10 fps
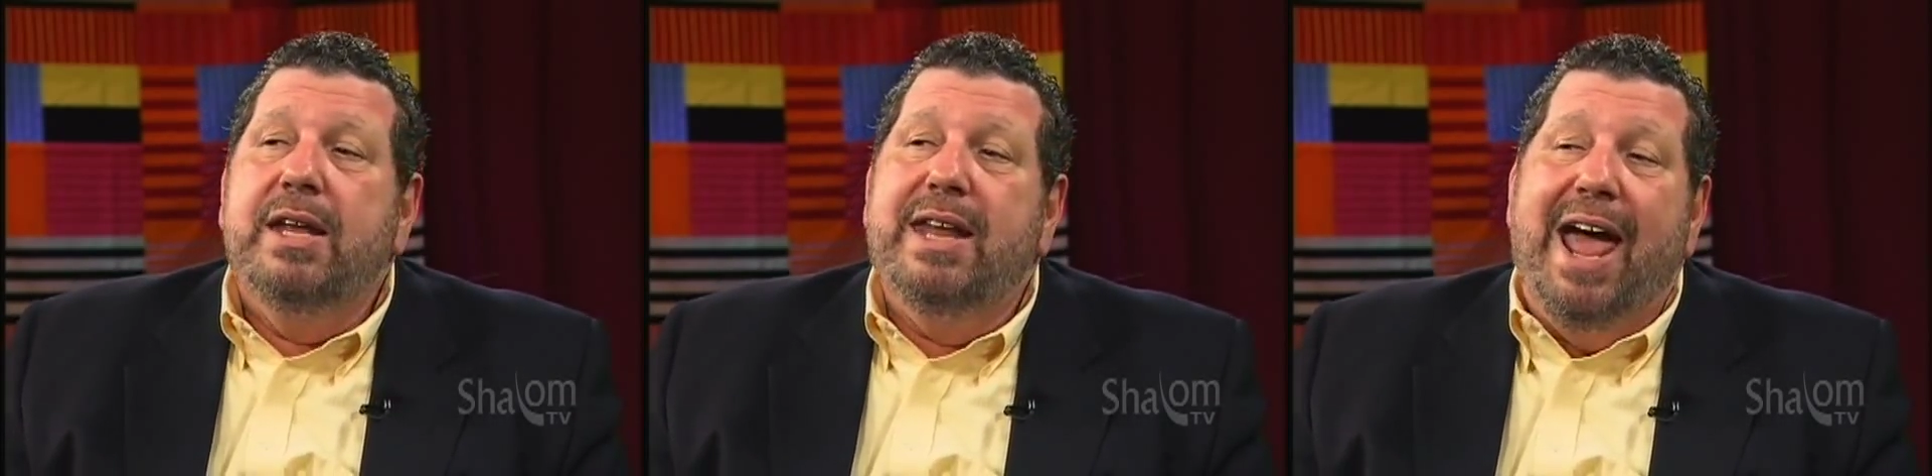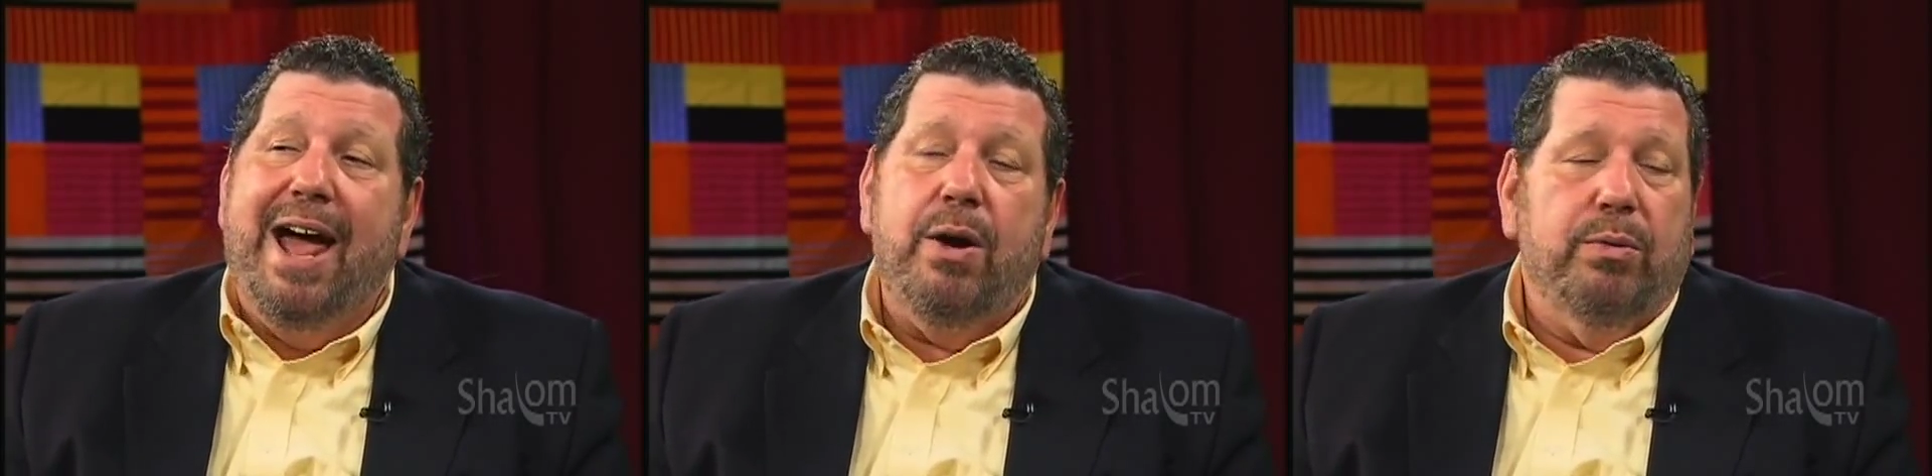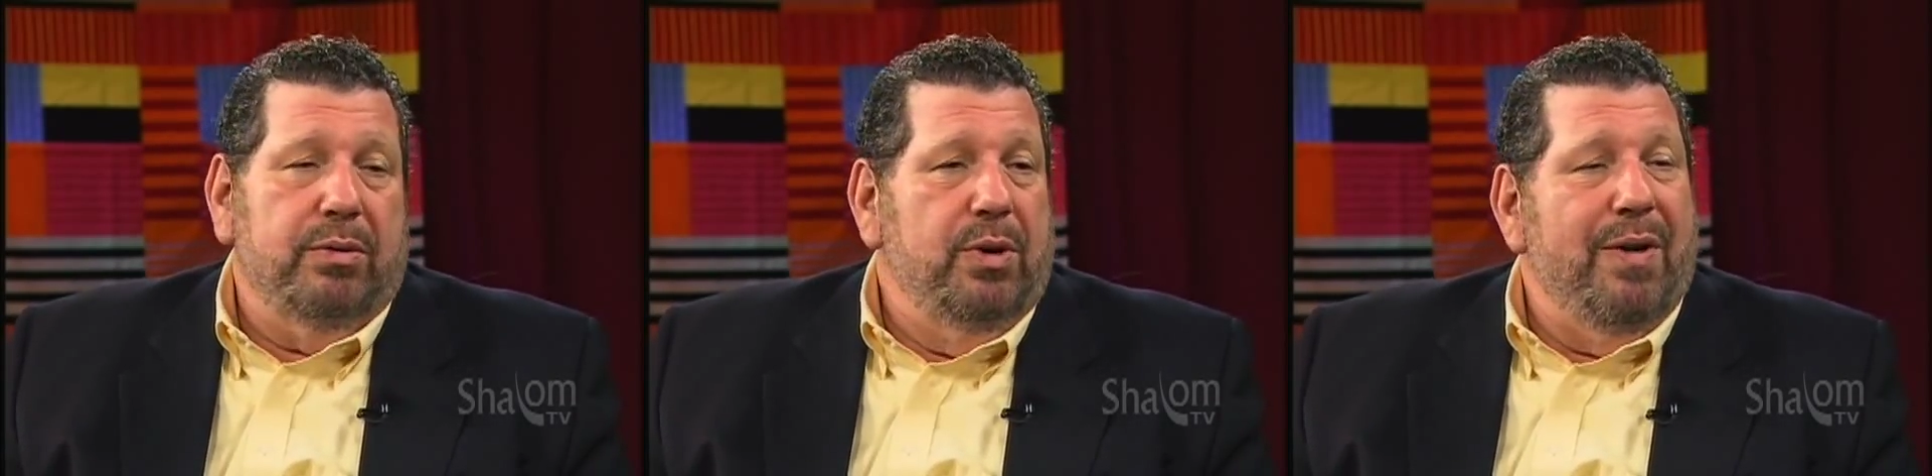
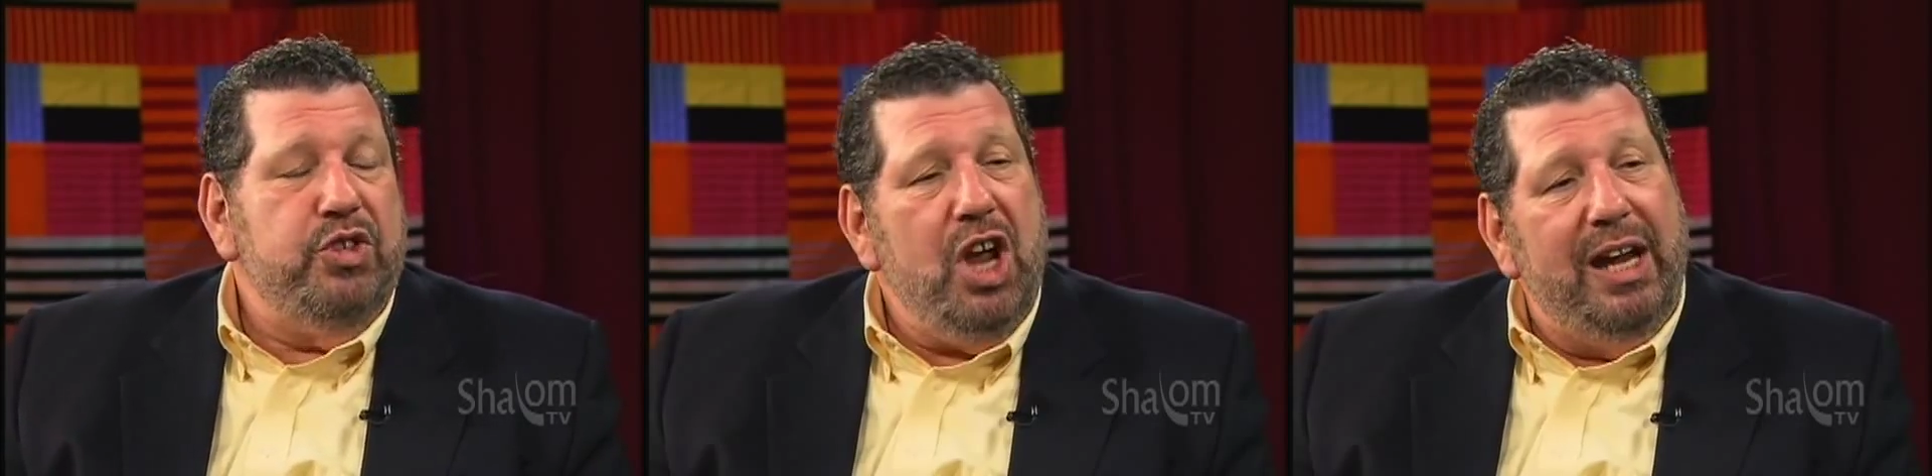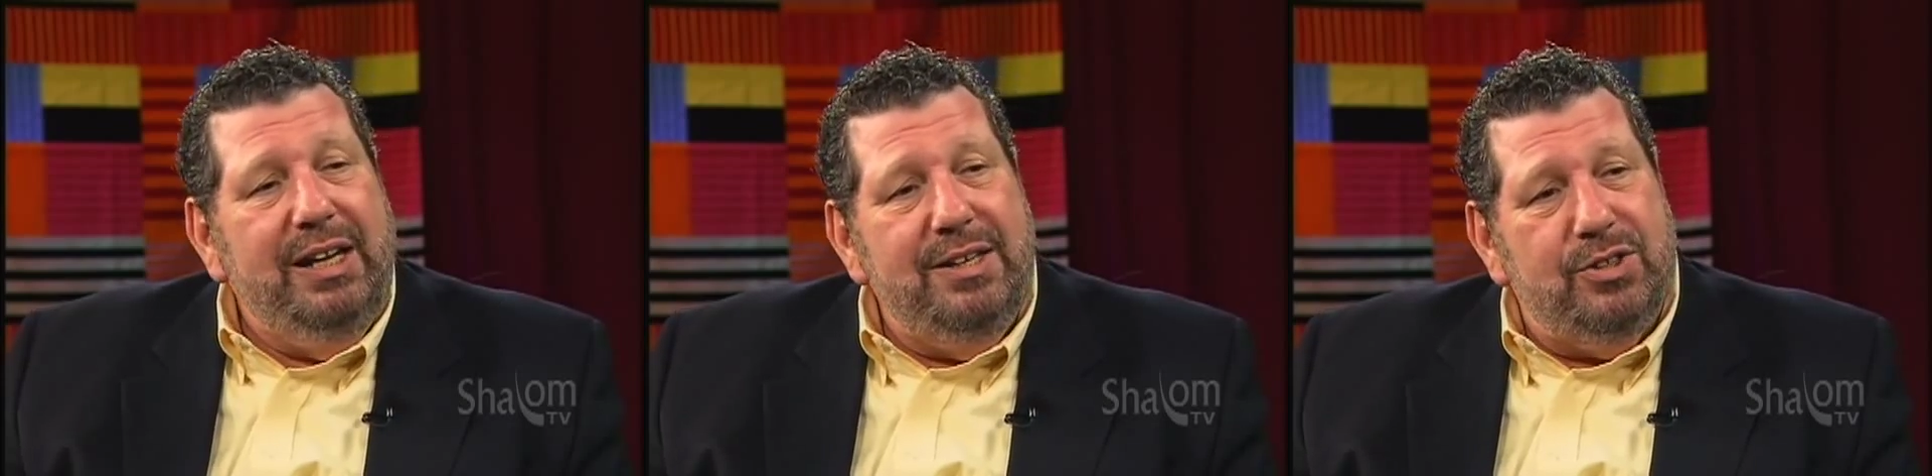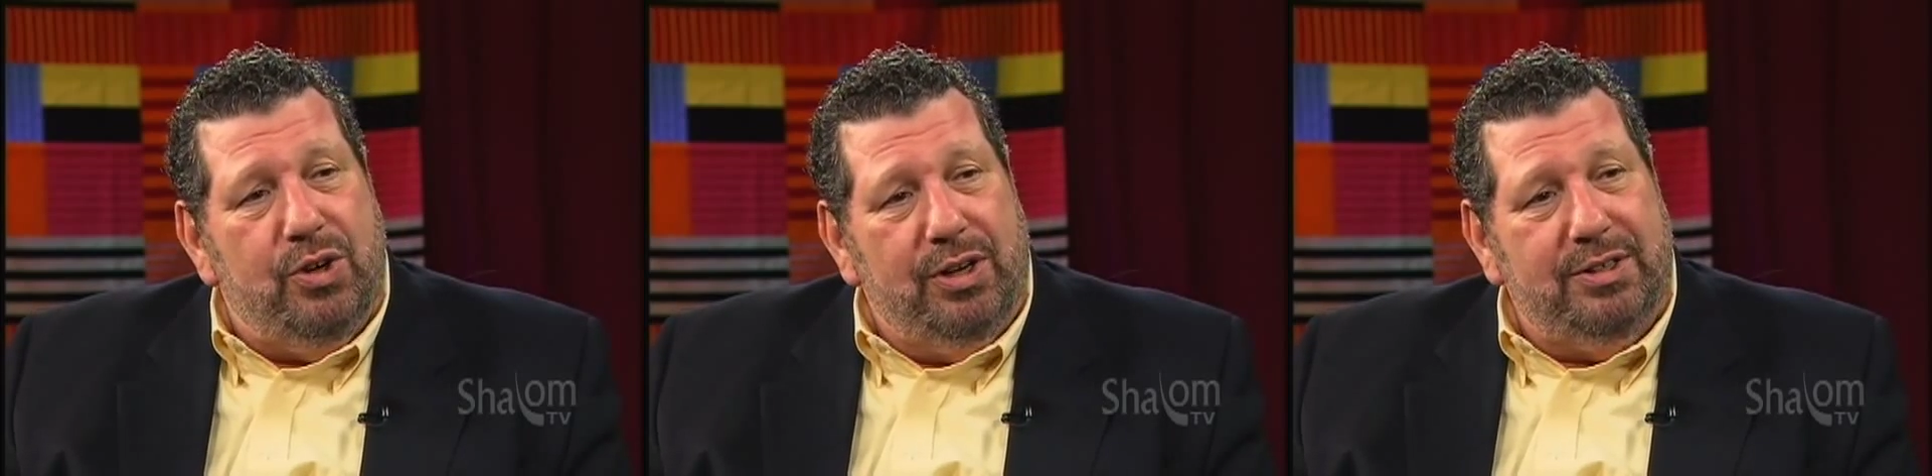Now you have
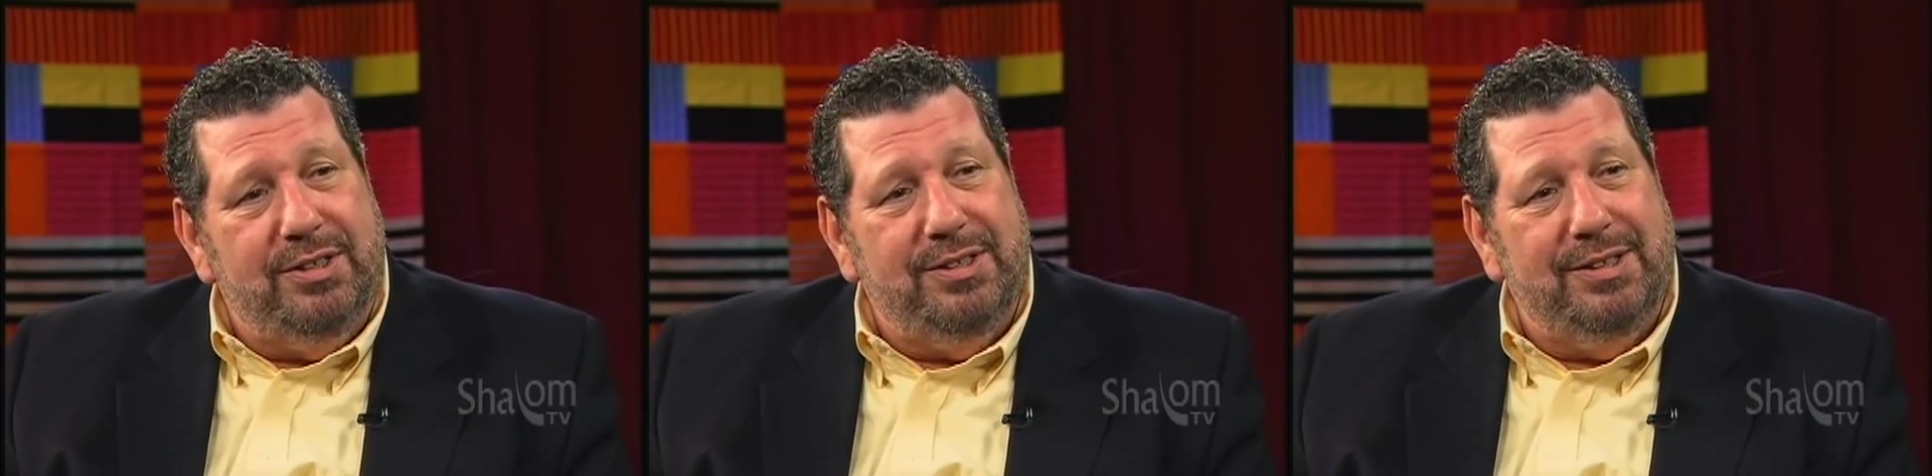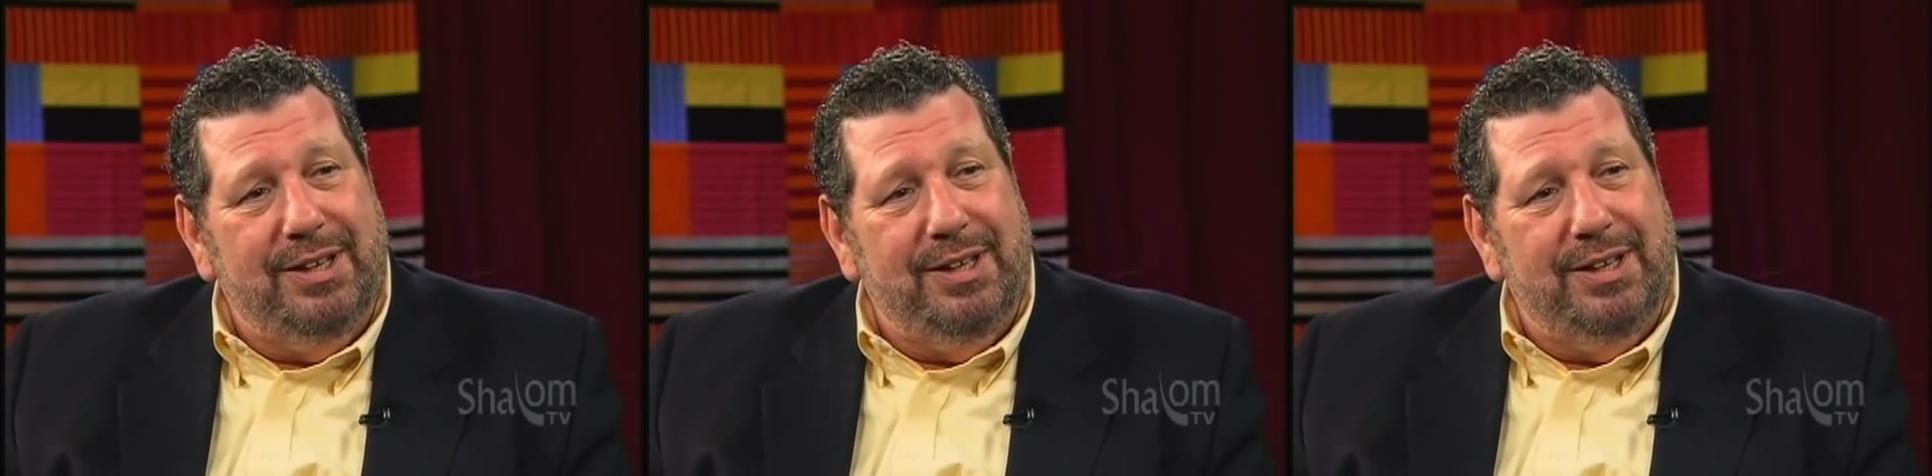Chinese cooks